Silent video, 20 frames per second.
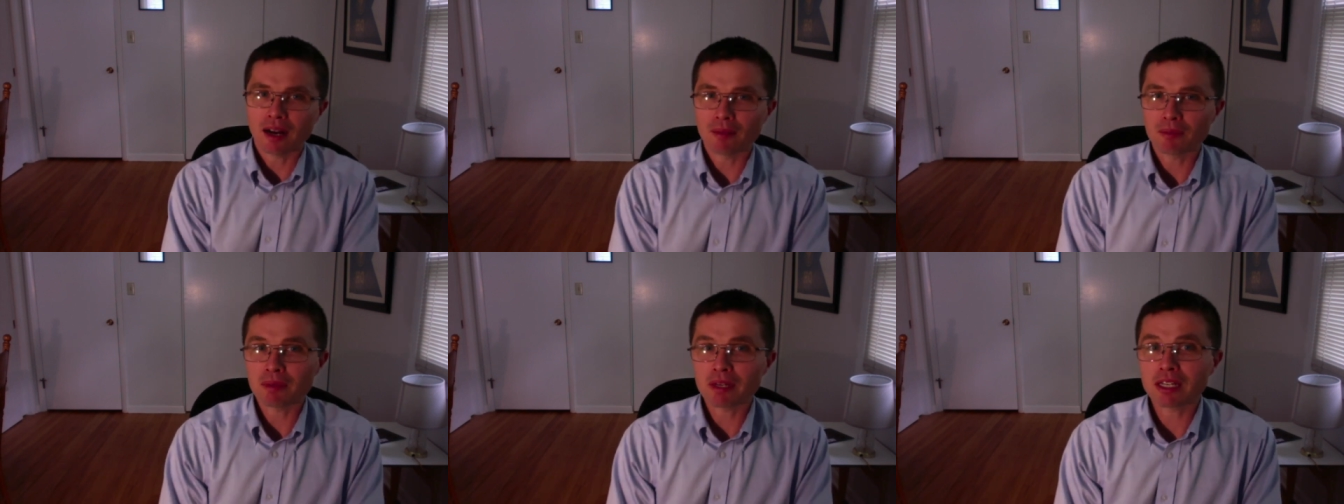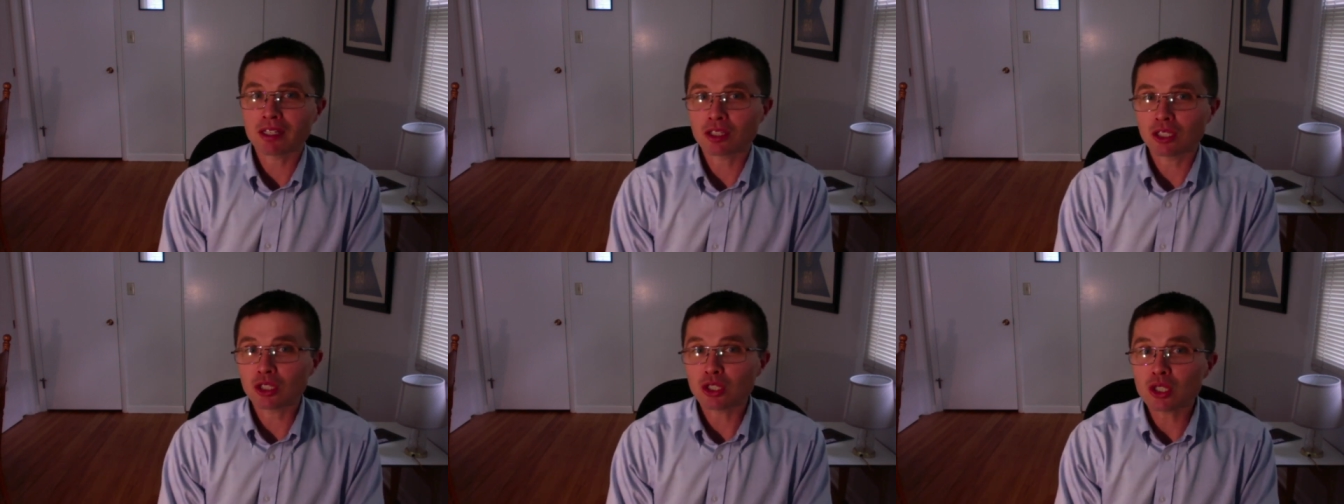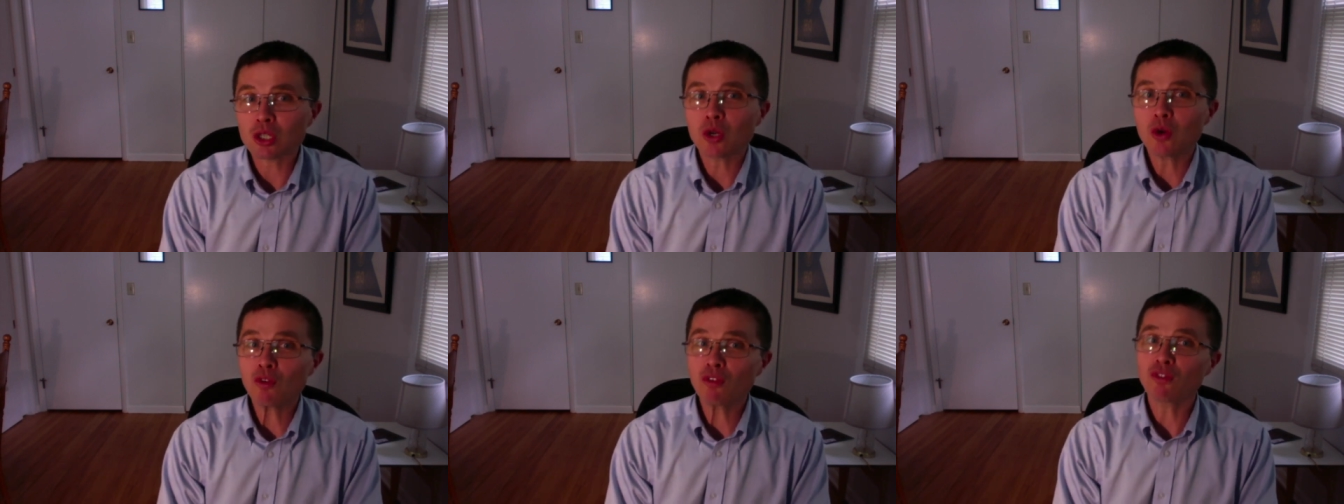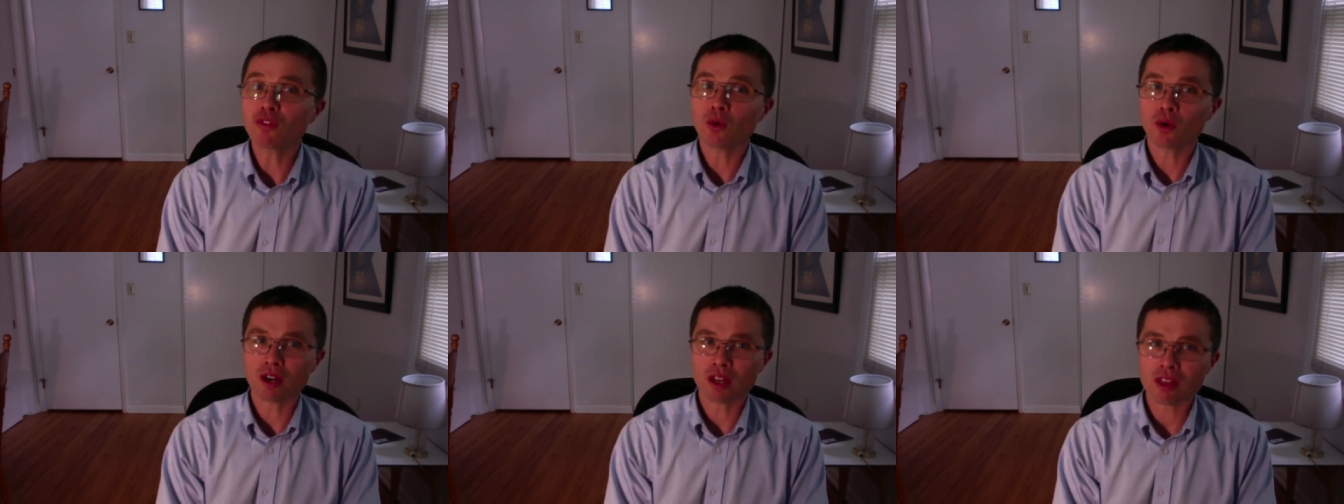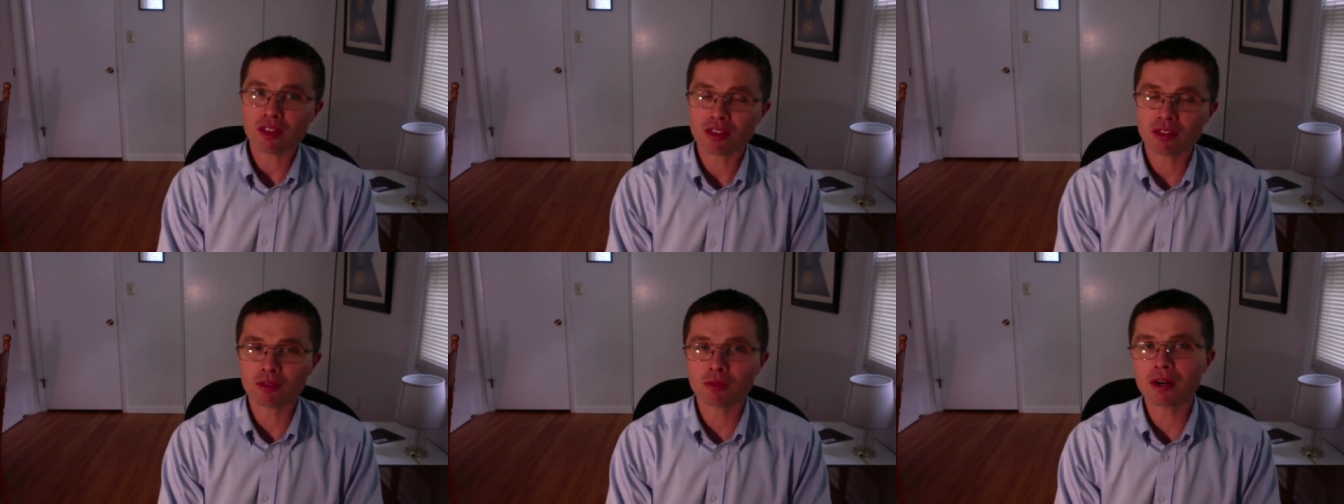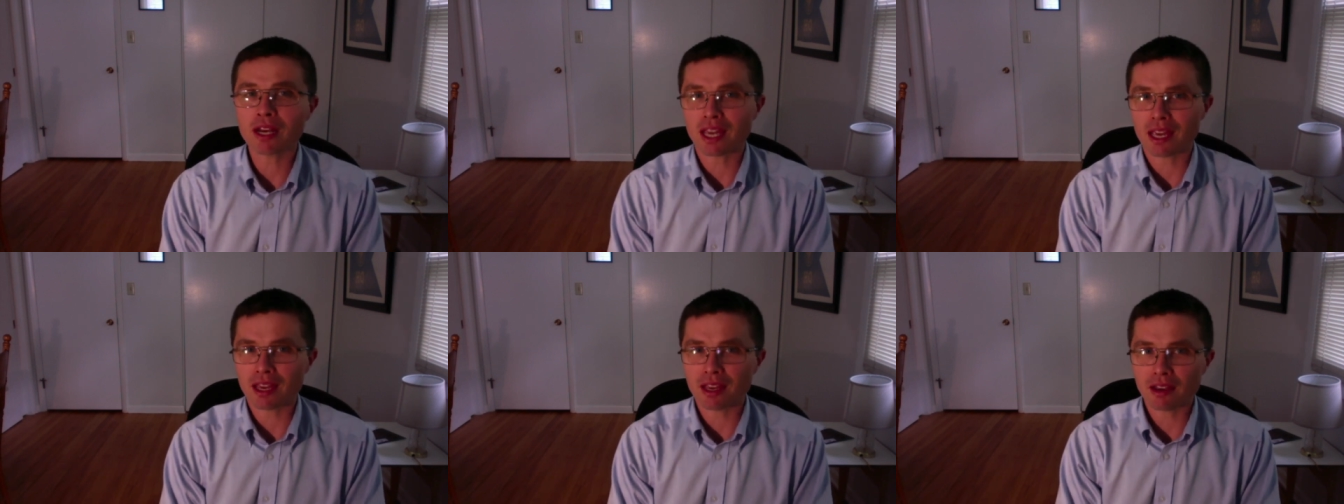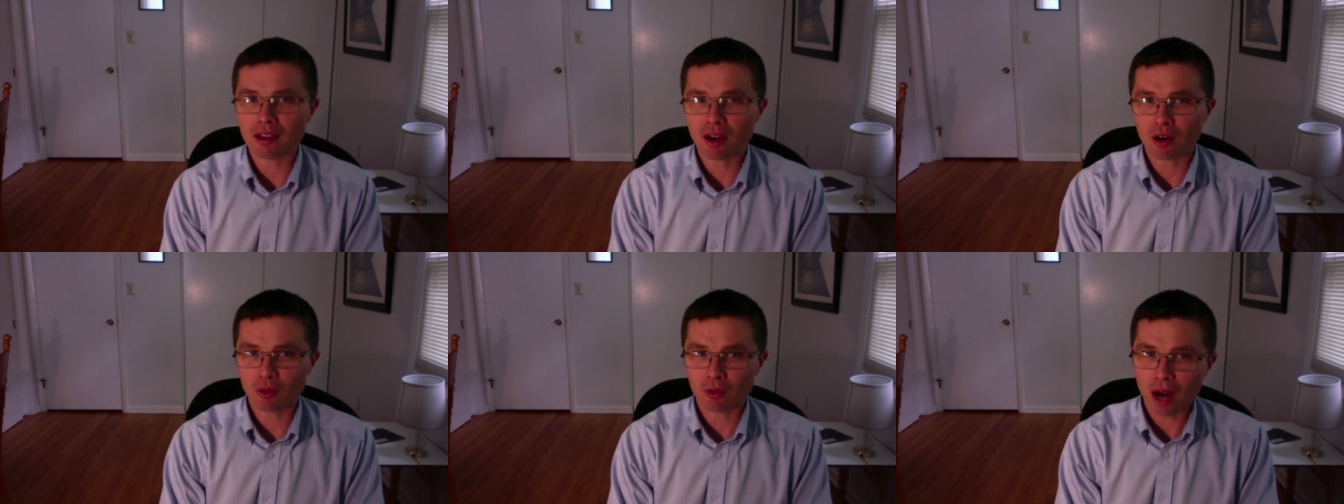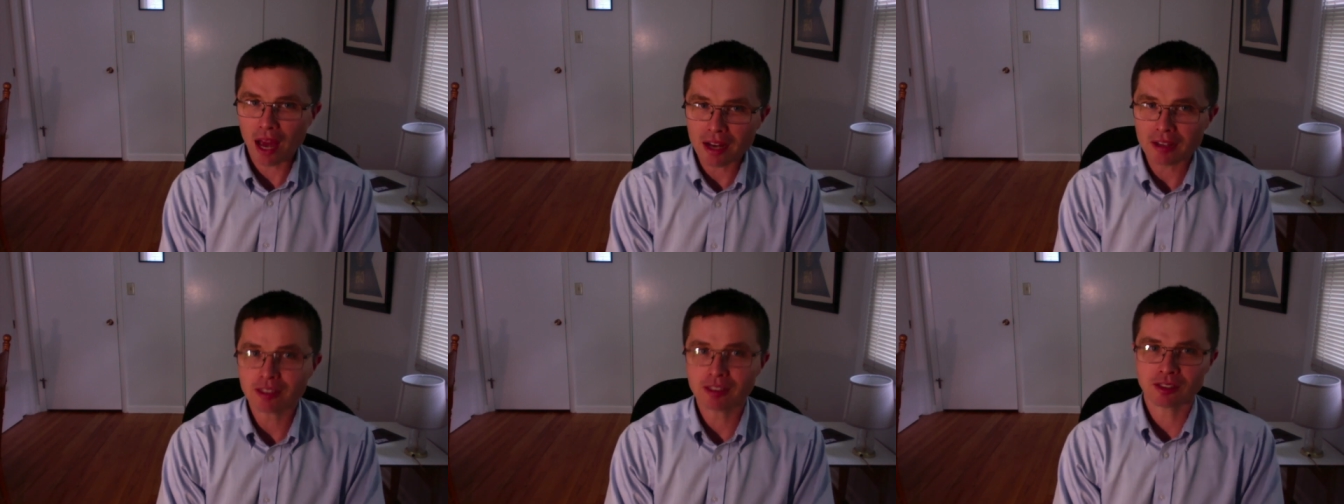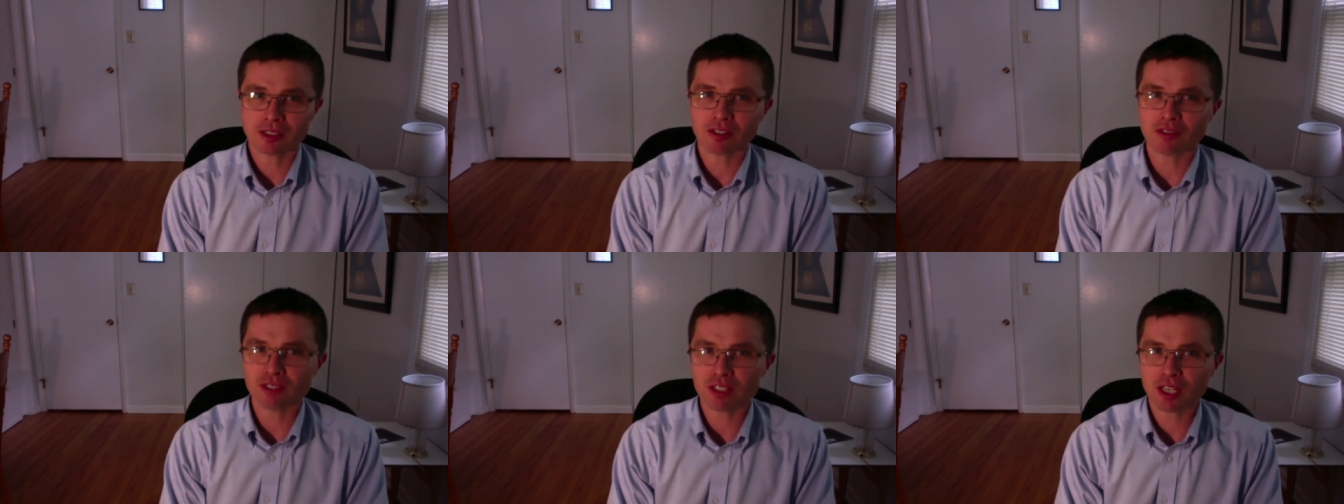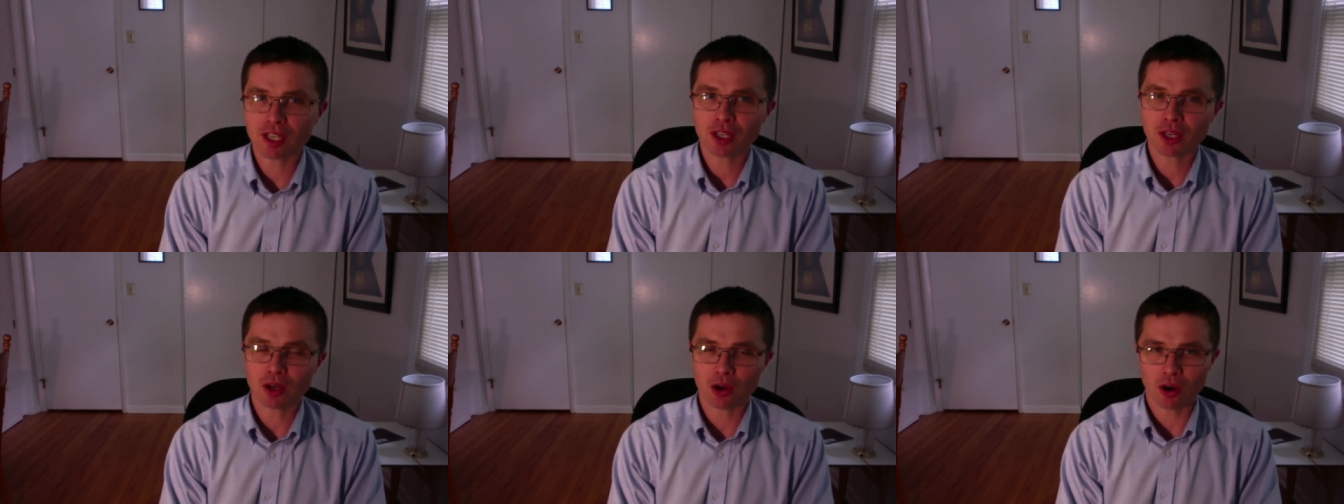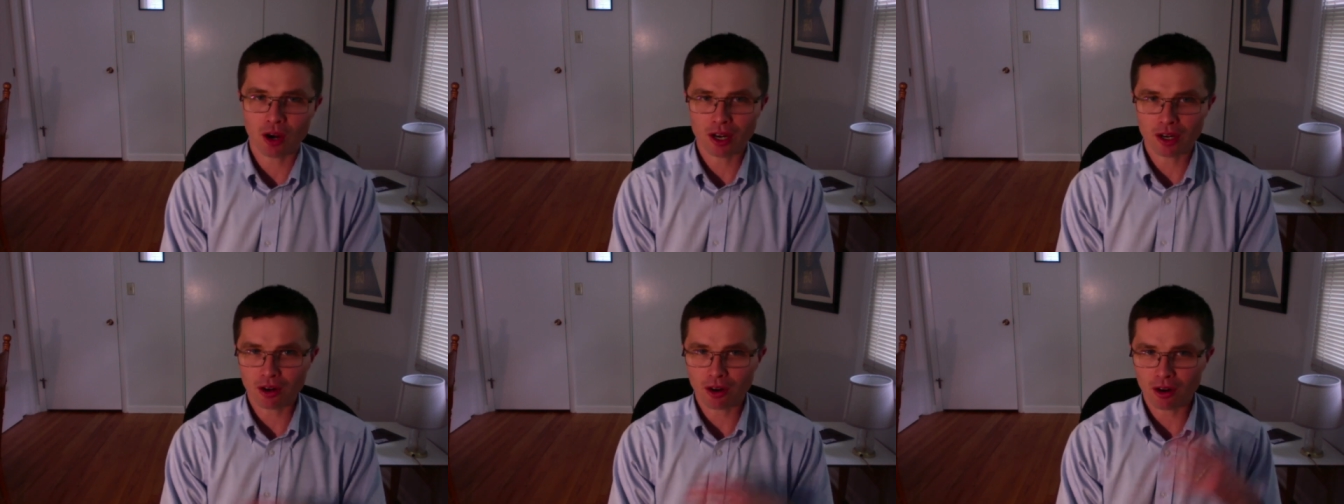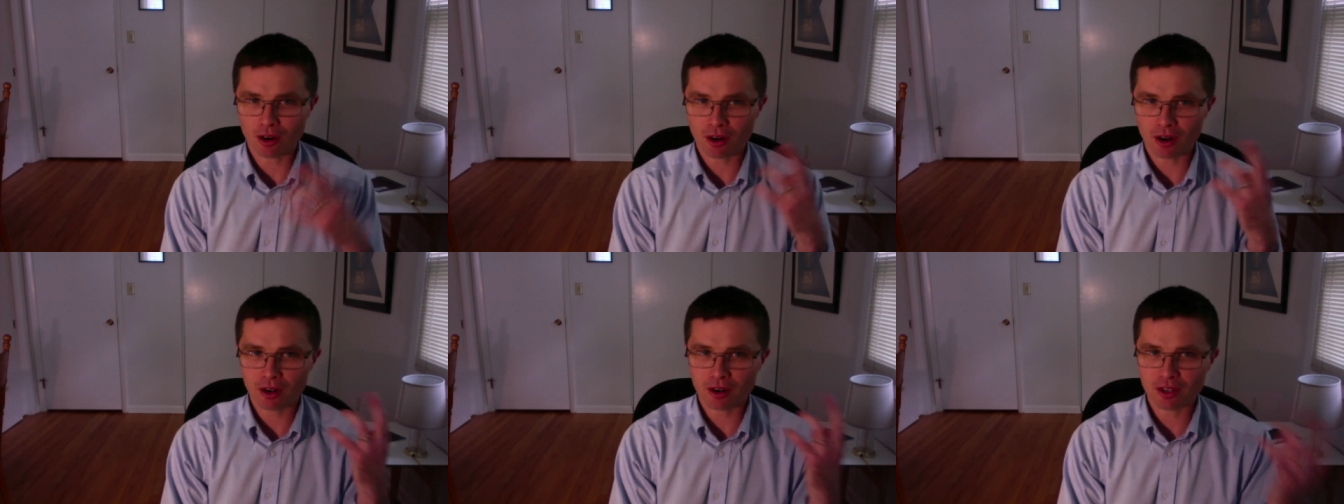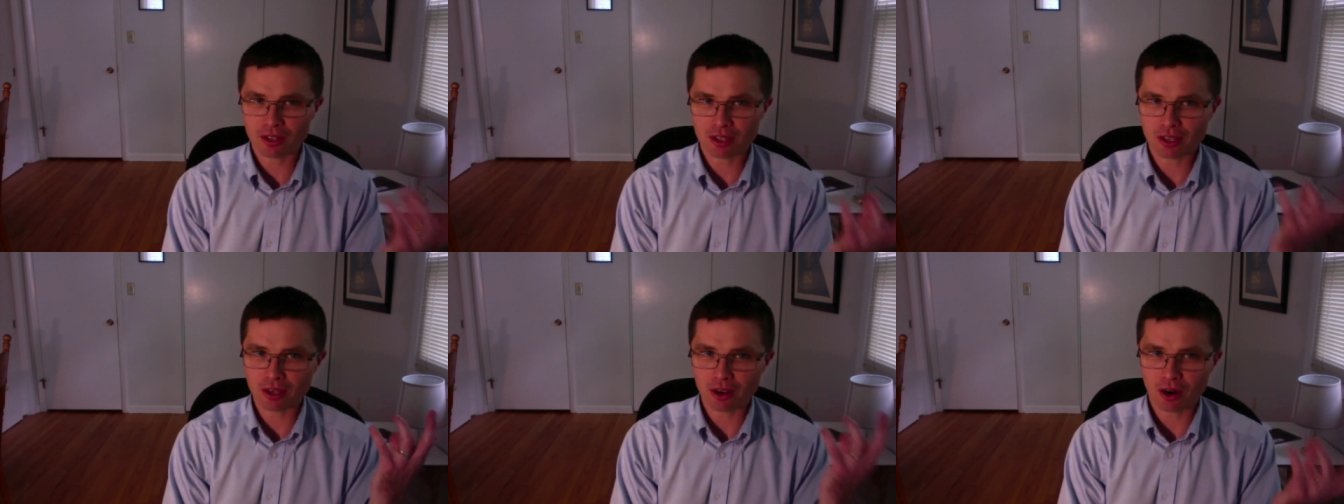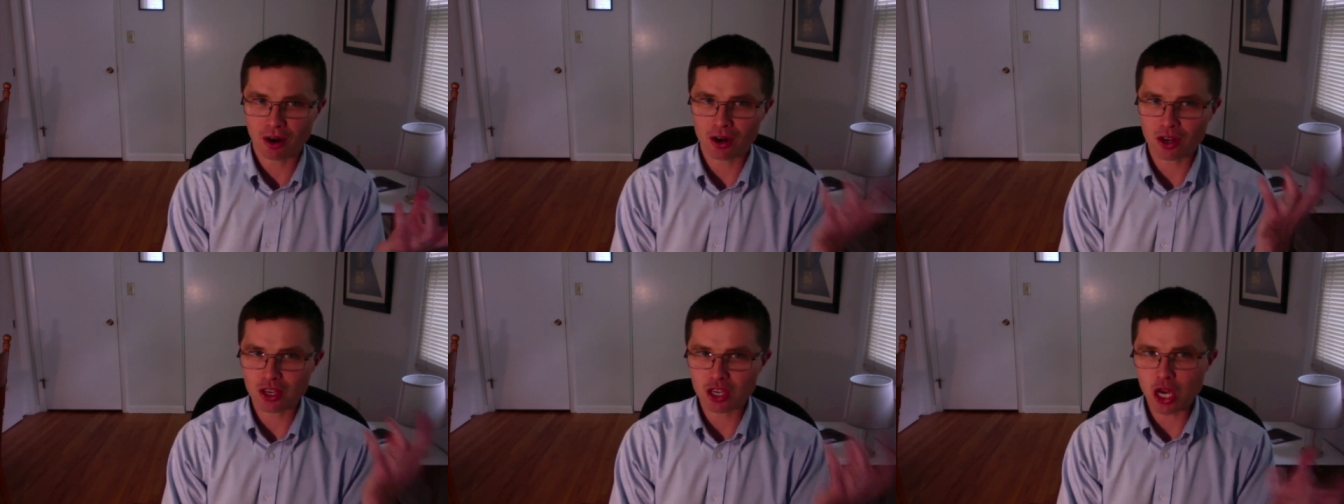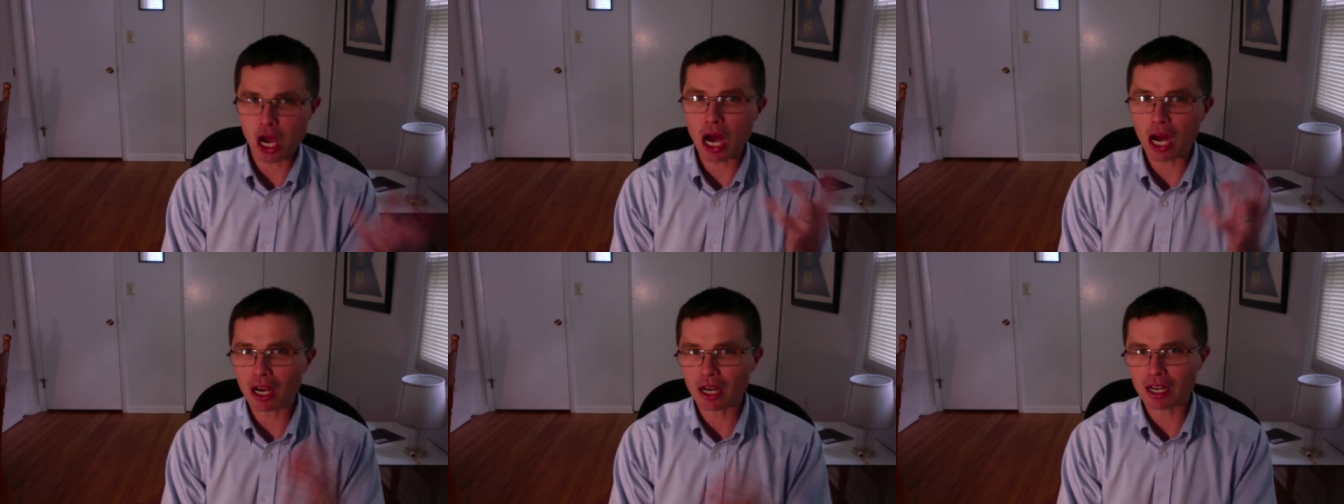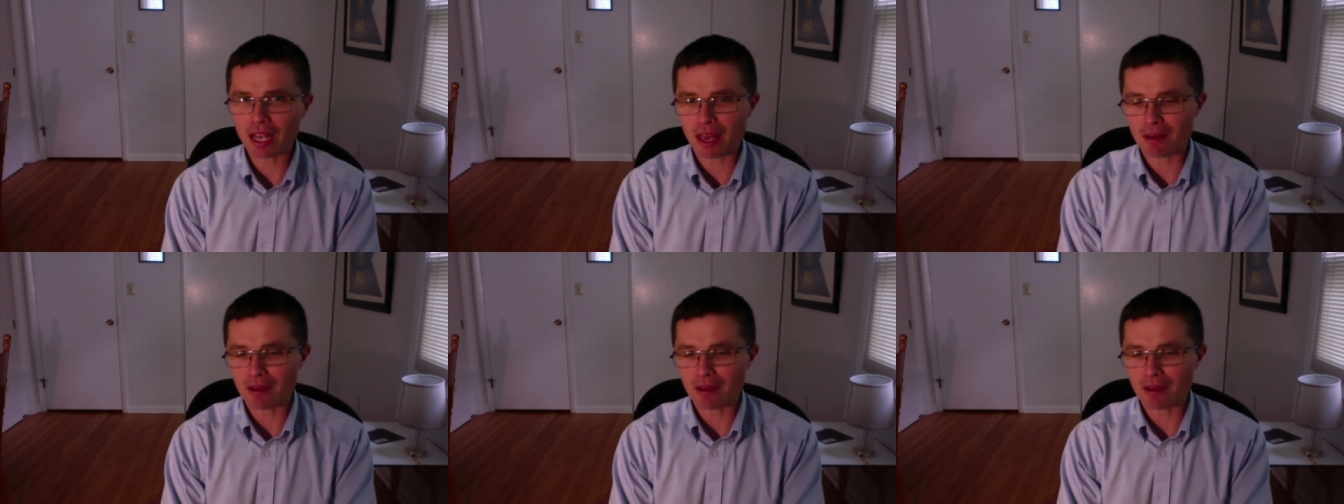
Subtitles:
because in 243, Aratus of Sicyon, our young,